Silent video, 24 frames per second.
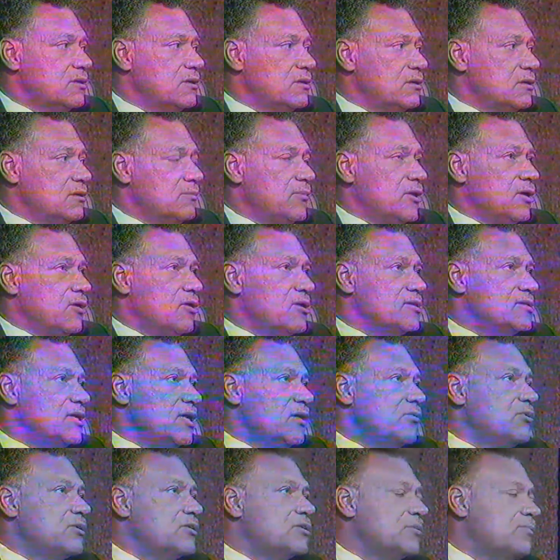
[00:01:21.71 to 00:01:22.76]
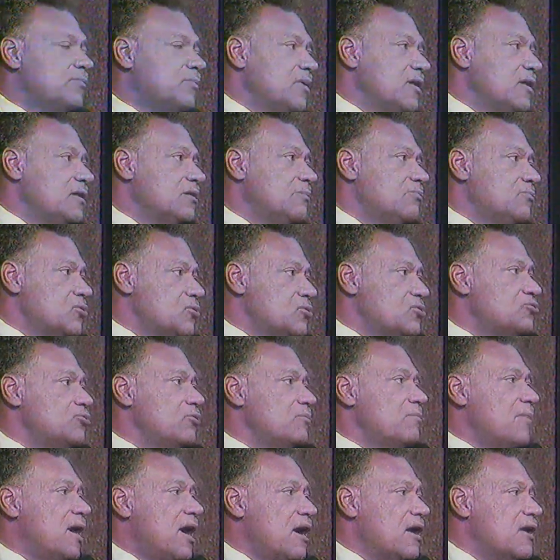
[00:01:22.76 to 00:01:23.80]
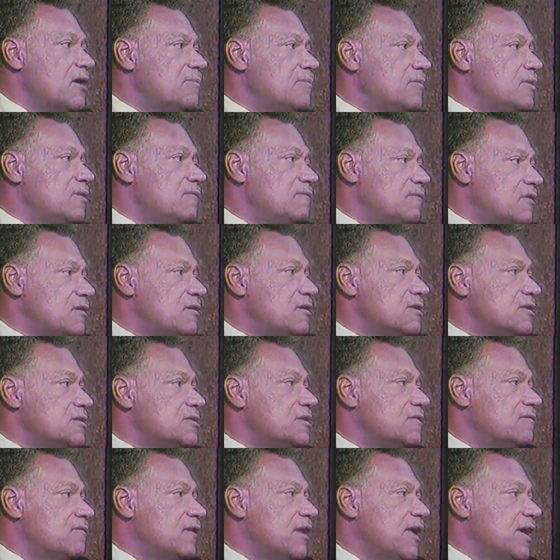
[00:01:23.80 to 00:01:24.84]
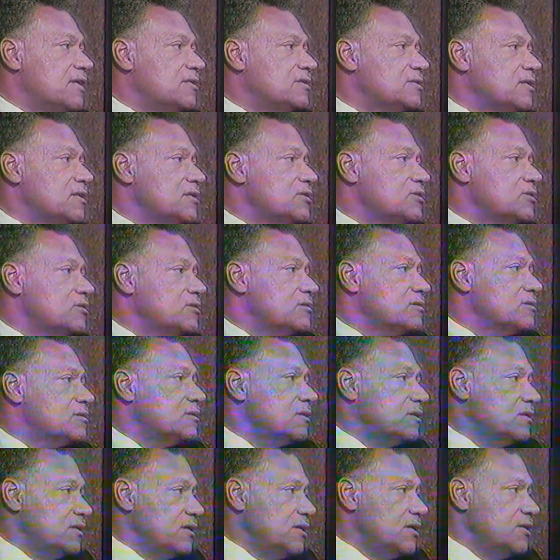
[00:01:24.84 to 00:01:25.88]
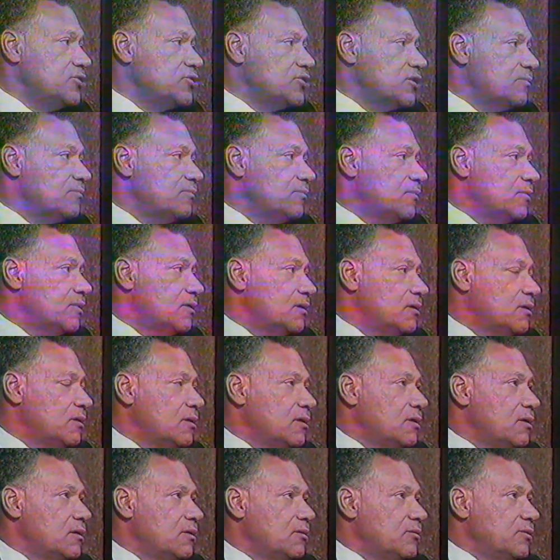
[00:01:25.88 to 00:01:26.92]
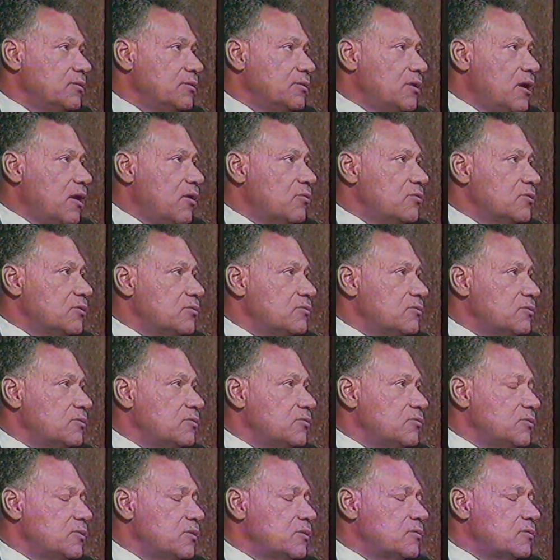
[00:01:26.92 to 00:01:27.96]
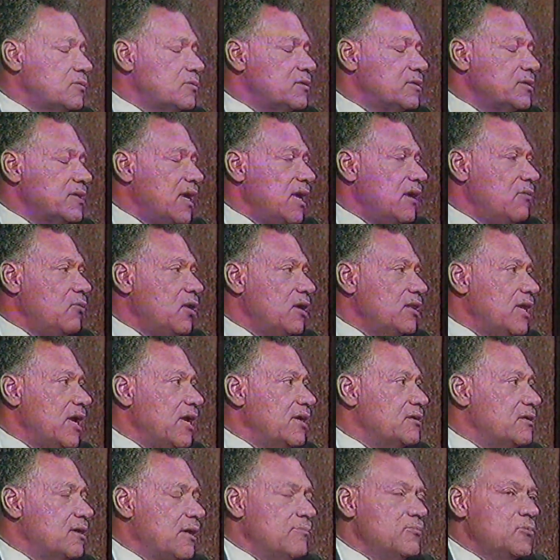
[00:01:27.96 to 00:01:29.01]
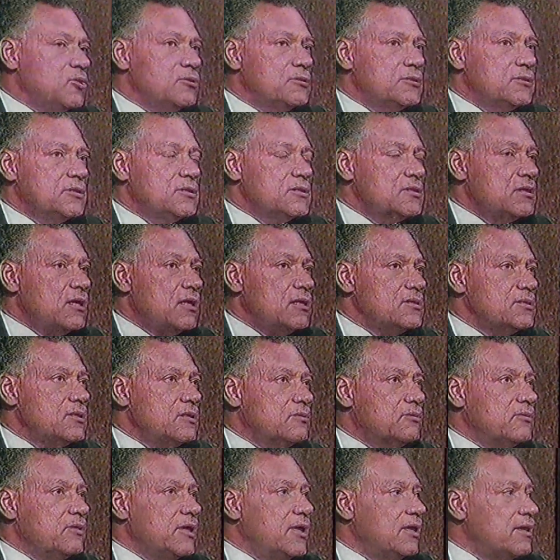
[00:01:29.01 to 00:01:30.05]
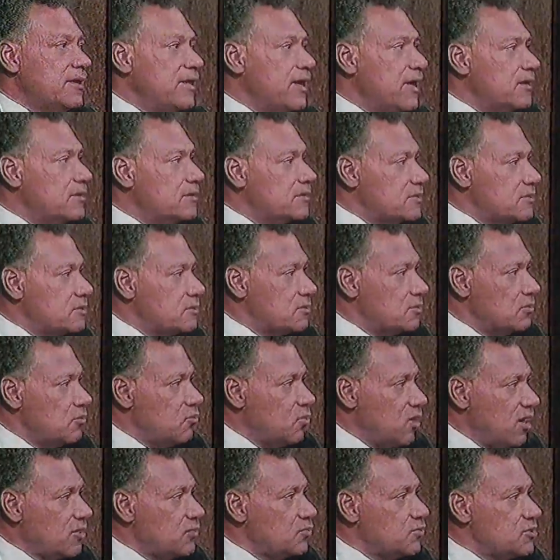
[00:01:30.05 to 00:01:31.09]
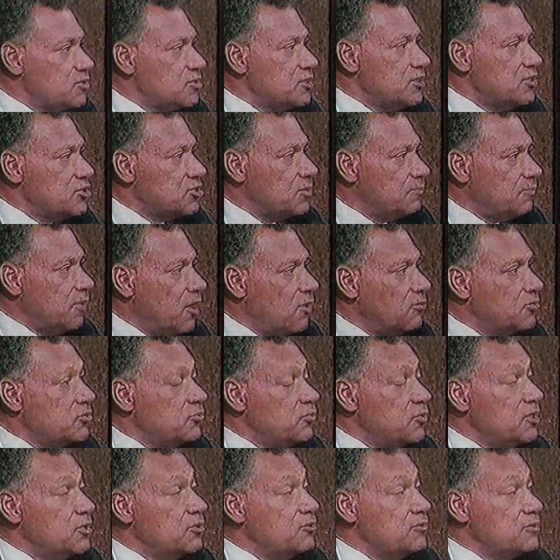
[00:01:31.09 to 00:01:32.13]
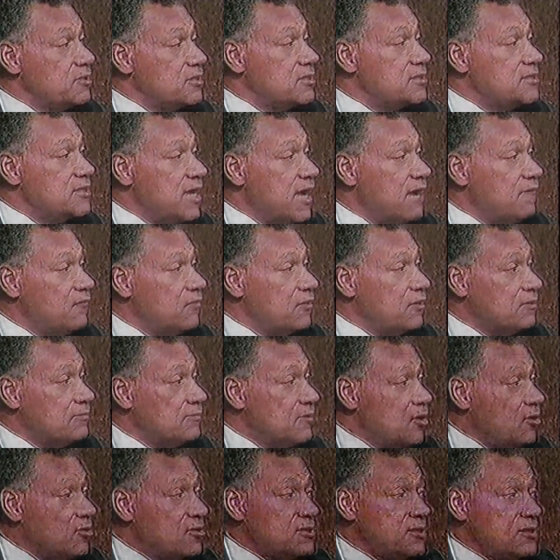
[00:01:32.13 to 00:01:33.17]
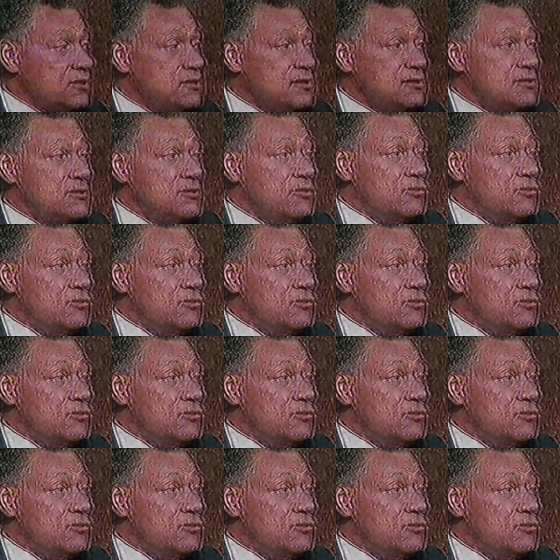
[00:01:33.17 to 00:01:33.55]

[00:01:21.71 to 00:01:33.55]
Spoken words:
because they were to build the most remarkable of early civilizations in Egypt. Now, today what I'm going to discuss at great length is what was Egypt. How do we know it is African? Because it is no